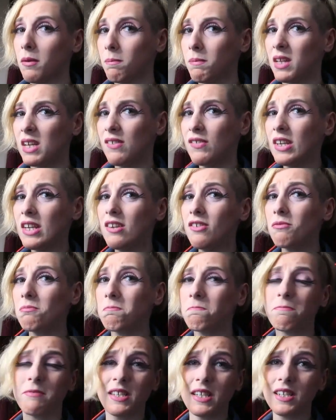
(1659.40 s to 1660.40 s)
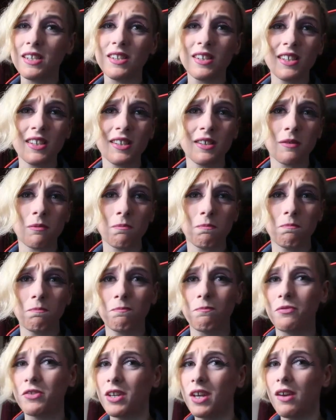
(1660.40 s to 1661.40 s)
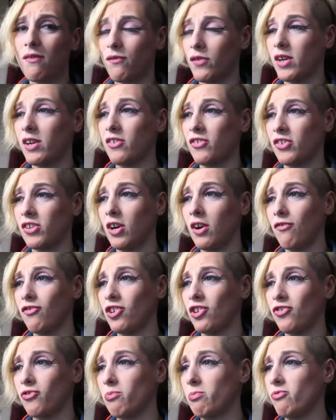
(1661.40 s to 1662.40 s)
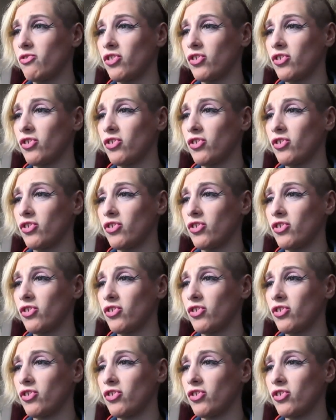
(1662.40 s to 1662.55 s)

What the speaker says: if you dare to see it for yourself, just